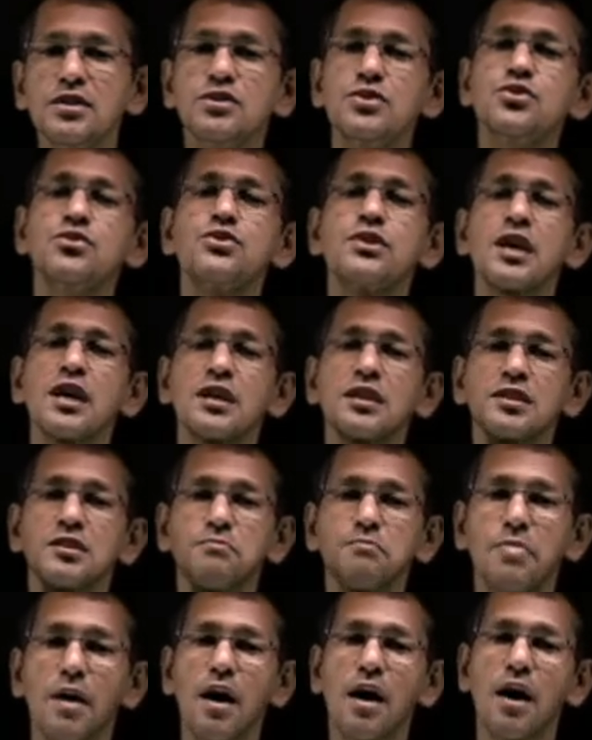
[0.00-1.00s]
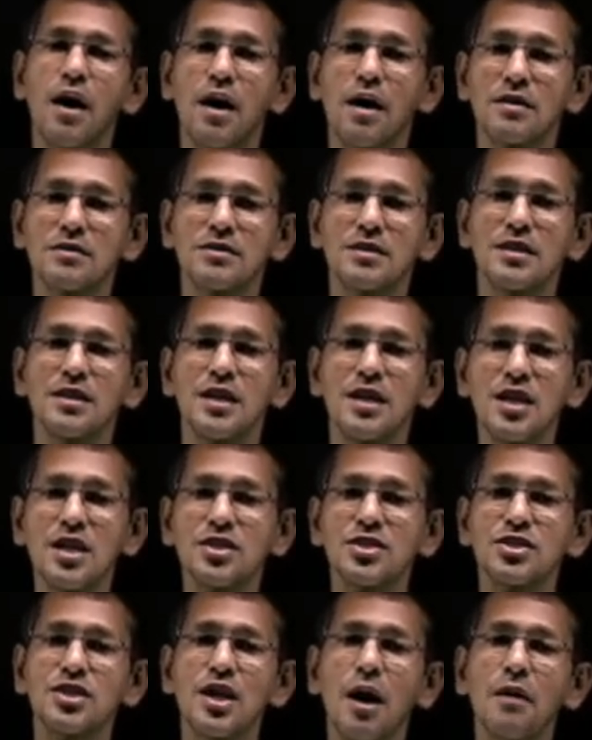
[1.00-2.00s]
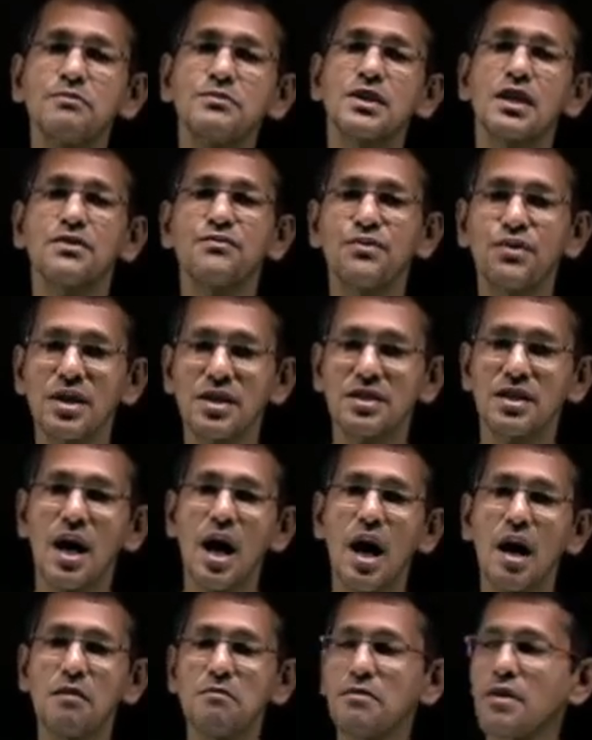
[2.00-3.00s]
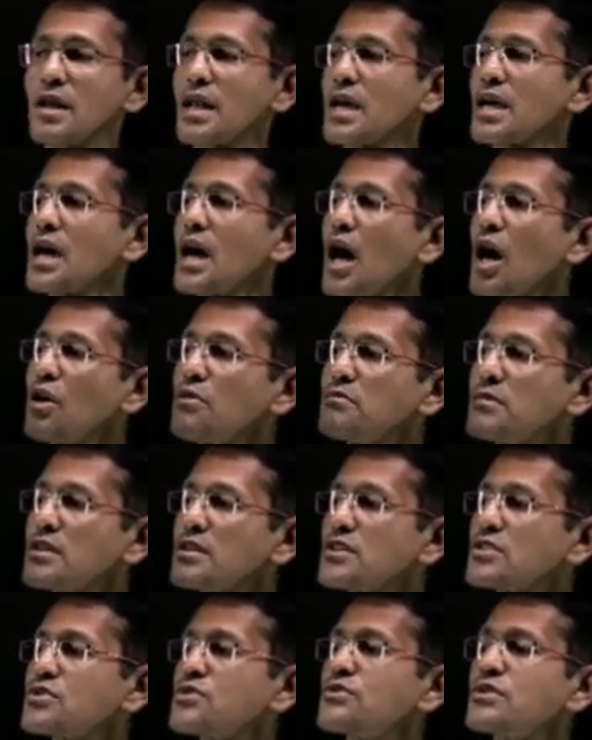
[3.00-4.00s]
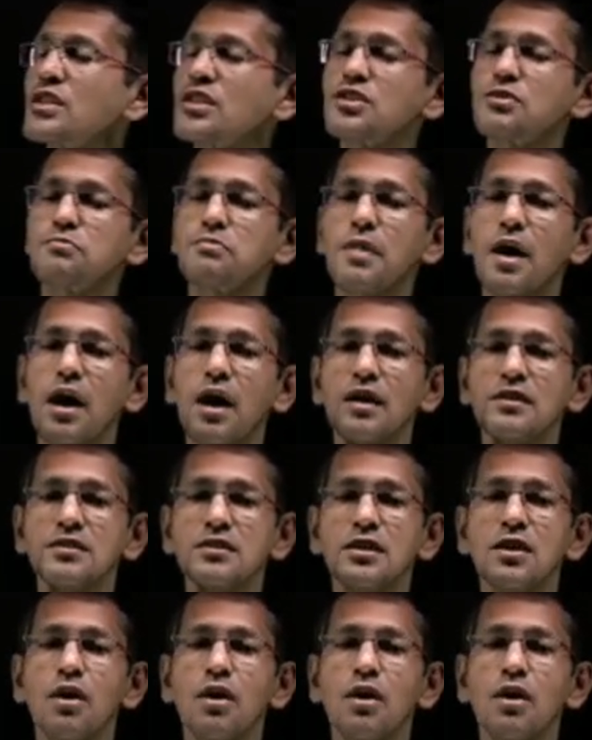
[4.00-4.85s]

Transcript: students passed in each subject. For example, like how many students passed